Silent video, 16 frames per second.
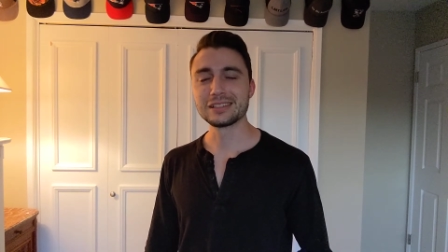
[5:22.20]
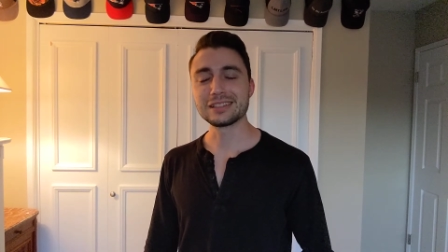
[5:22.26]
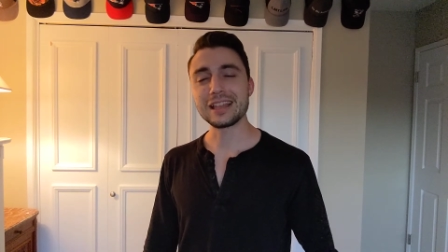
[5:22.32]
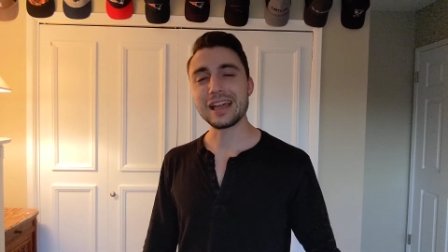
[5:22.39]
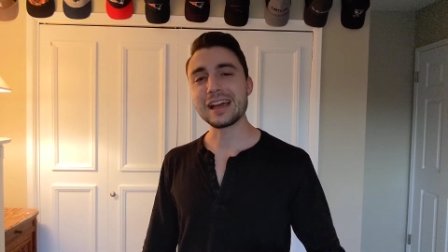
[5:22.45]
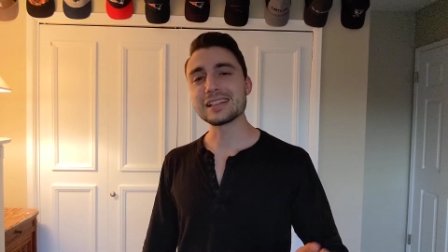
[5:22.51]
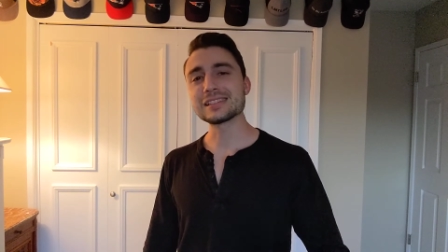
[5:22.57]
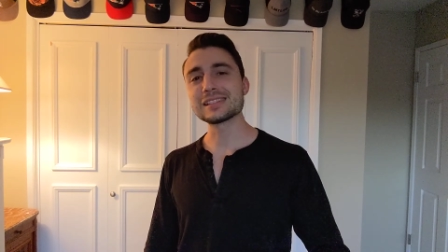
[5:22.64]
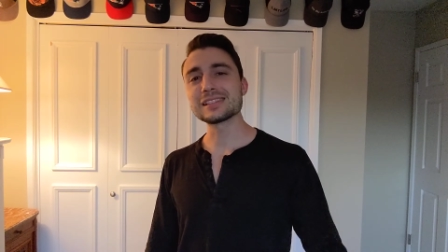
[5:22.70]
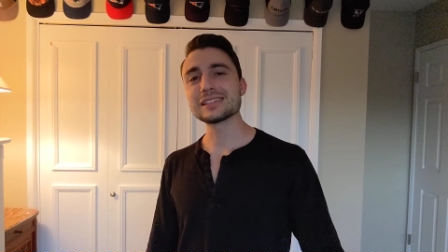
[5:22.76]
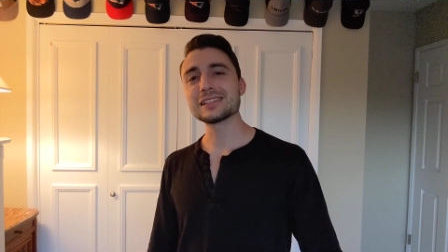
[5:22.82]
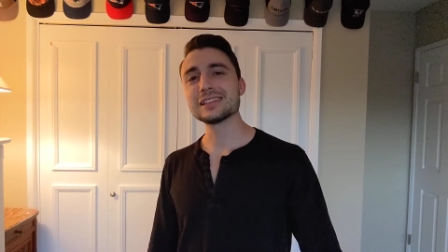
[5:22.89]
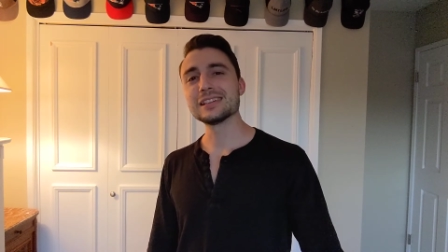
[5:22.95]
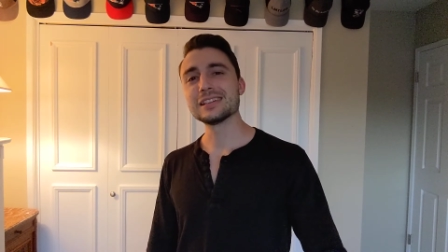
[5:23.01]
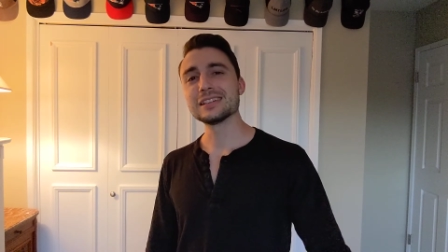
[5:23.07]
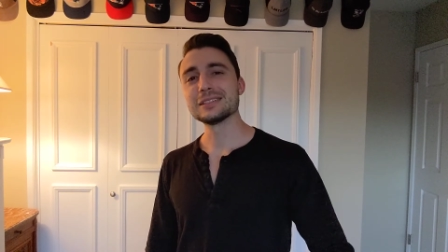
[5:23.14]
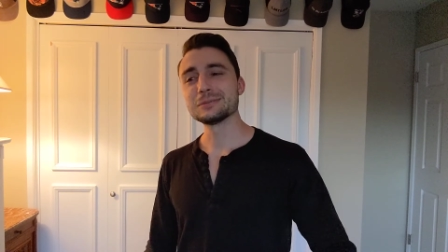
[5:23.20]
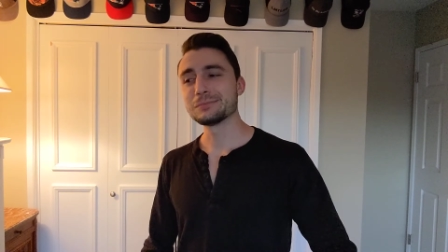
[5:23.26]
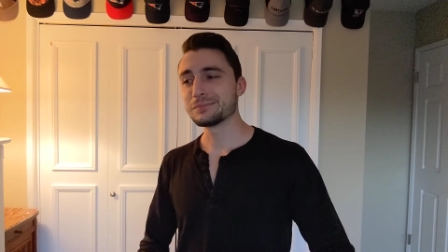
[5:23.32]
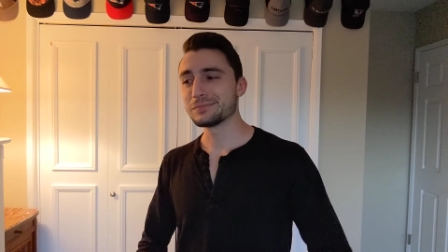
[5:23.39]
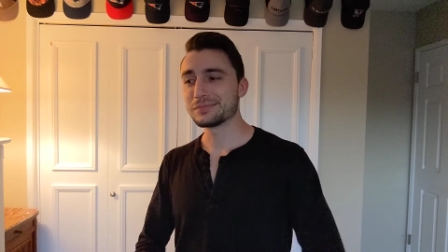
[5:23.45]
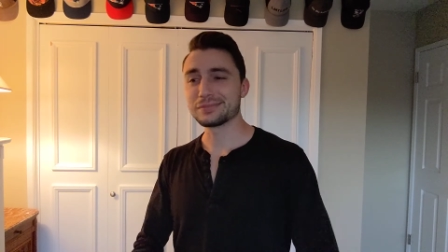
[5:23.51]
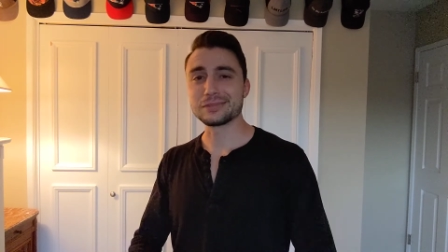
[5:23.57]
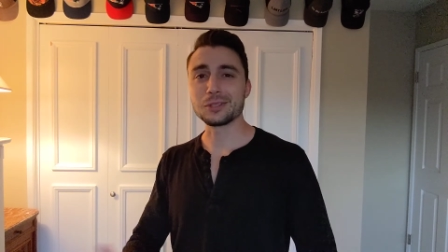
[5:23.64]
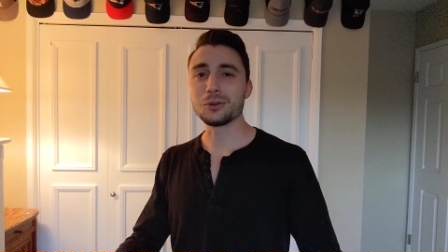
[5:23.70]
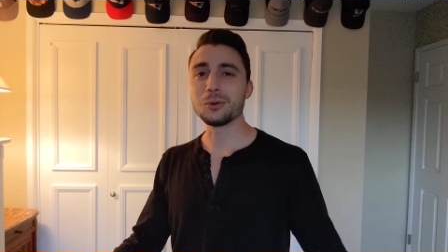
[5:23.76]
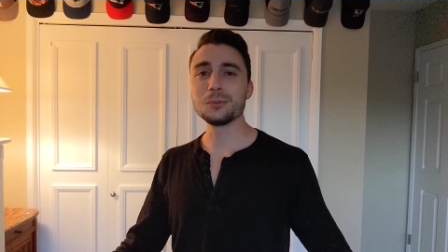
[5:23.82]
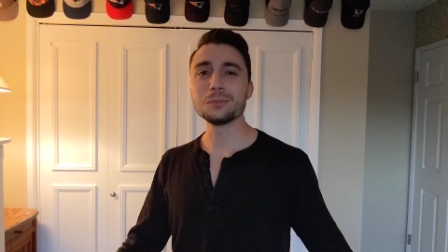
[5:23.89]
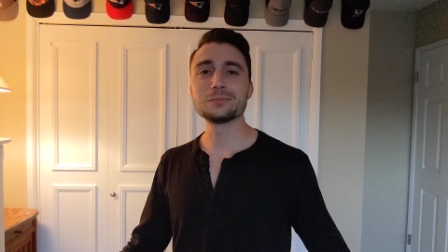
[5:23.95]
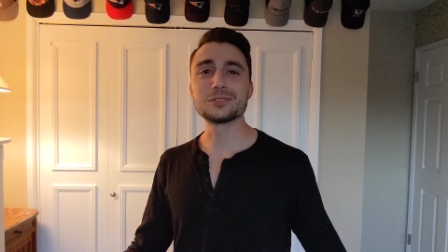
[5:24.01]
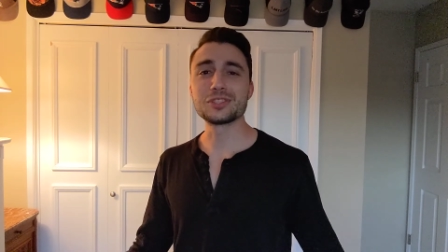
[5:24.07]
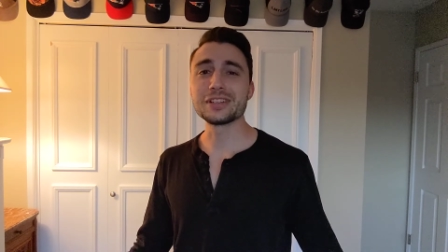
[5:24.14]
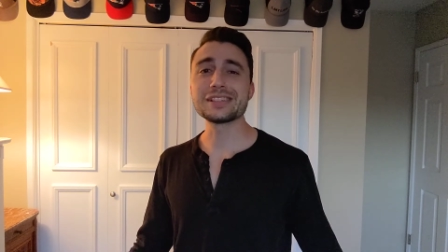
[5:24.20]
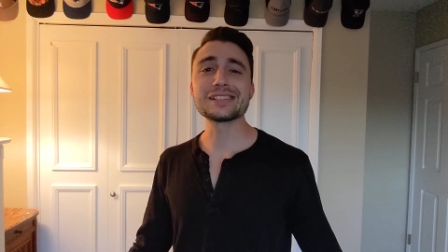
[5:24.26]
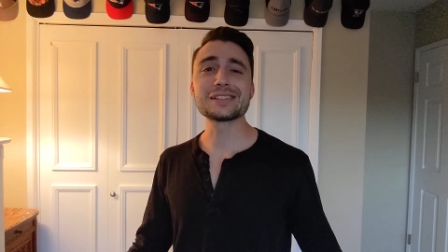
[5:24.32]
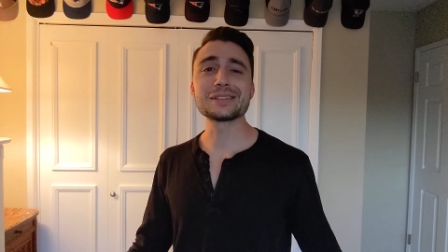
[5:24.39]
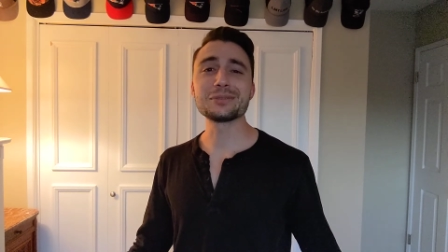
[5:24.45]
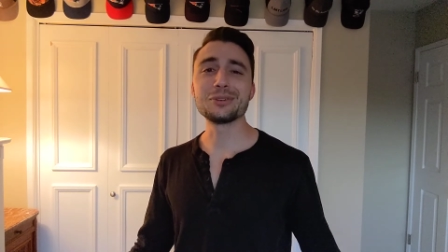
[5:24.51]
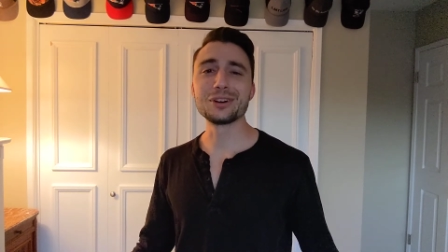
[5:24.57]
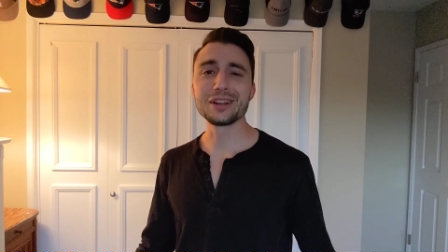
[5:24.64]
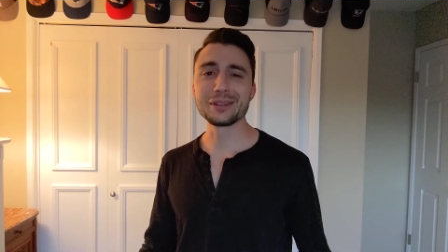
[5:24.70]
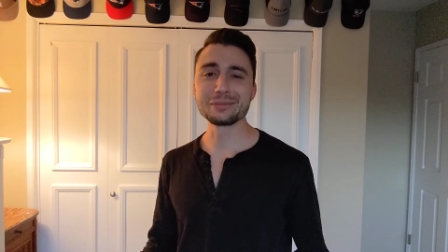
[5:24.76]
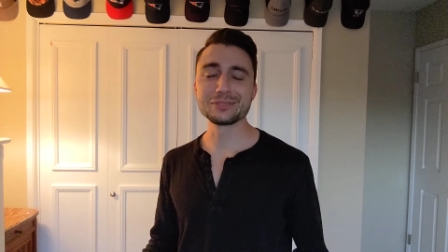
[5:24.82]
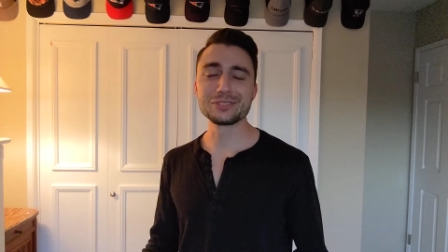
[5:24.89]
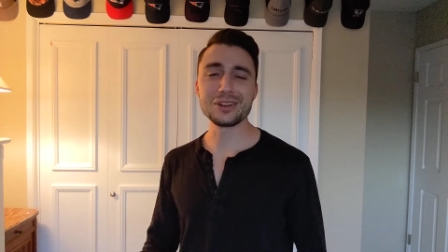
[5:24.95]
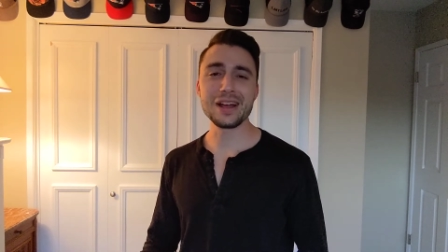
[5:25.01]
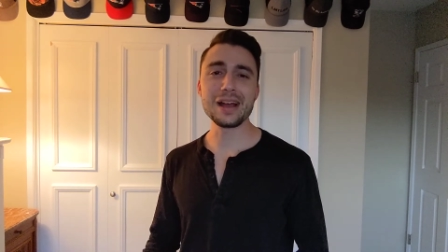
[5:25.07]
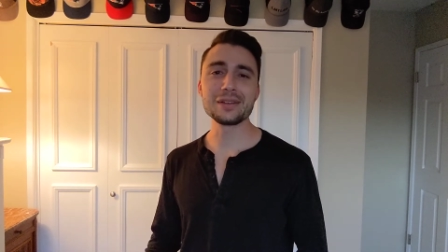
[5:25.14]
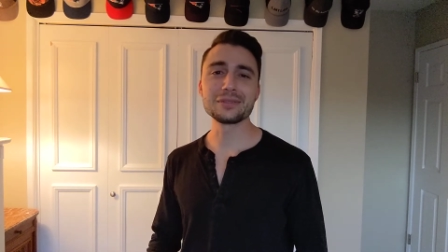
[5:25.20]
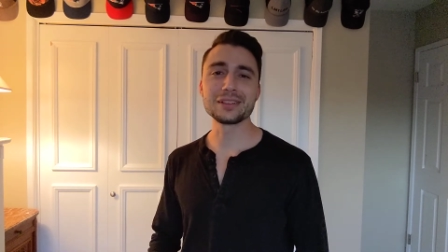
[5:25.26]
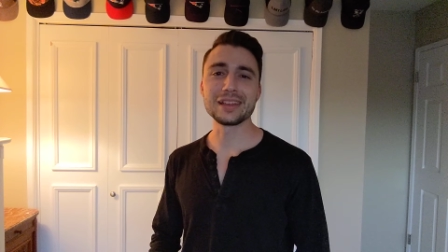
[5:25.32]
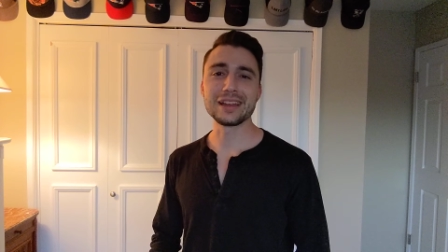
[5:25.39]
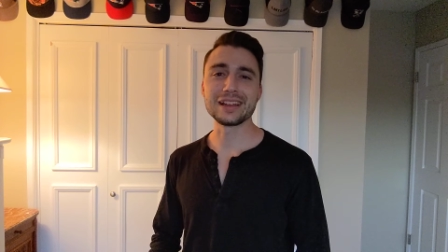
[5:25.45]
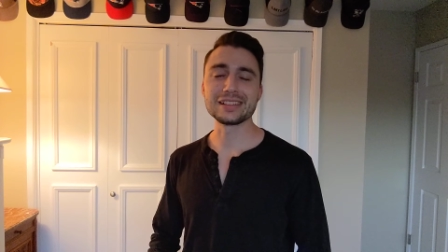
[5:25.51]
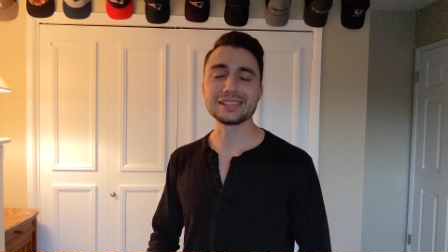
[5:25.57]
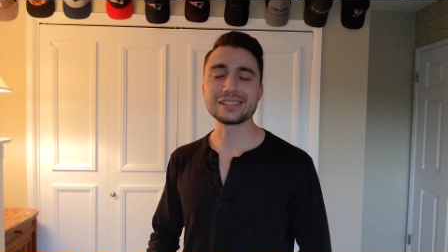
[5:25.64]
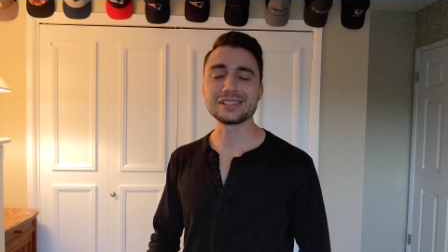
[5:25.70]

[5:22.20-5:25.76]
That's the whole gist of what I'm driving at.